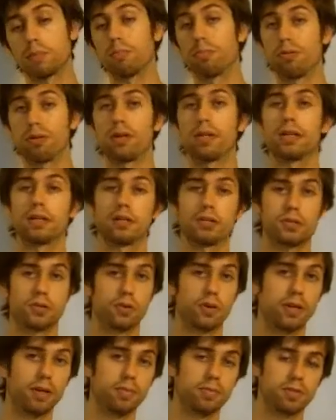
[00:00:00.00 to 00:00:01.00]
a pretty
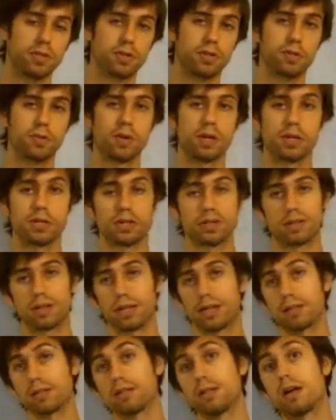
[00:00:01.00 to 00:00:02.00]
extreme situation
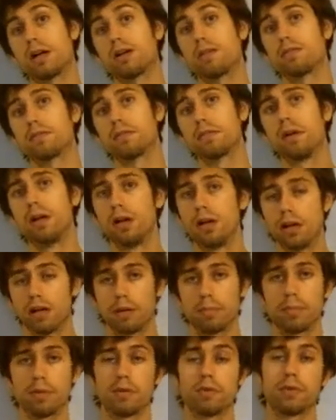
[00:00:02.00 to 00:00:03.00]
like a lot of
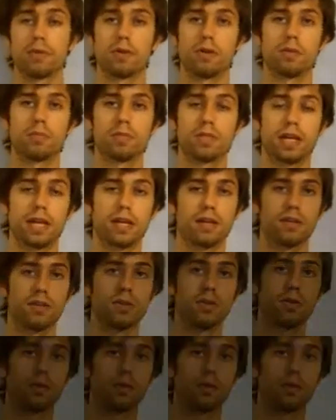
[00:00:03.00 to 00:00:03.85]
immune herbs can